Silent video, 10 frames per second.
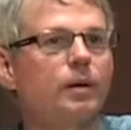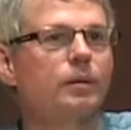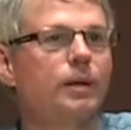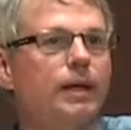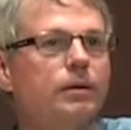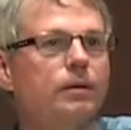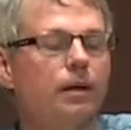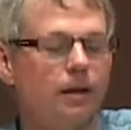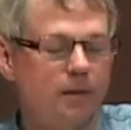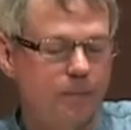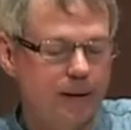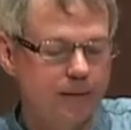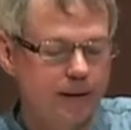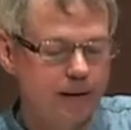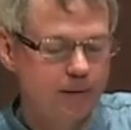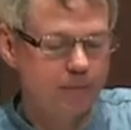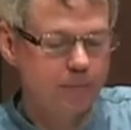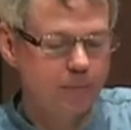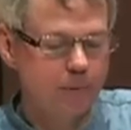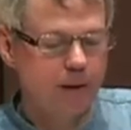about Mary
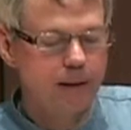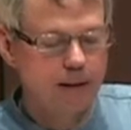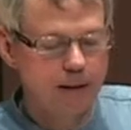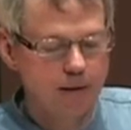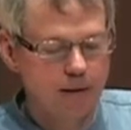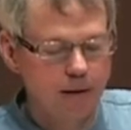Barkey,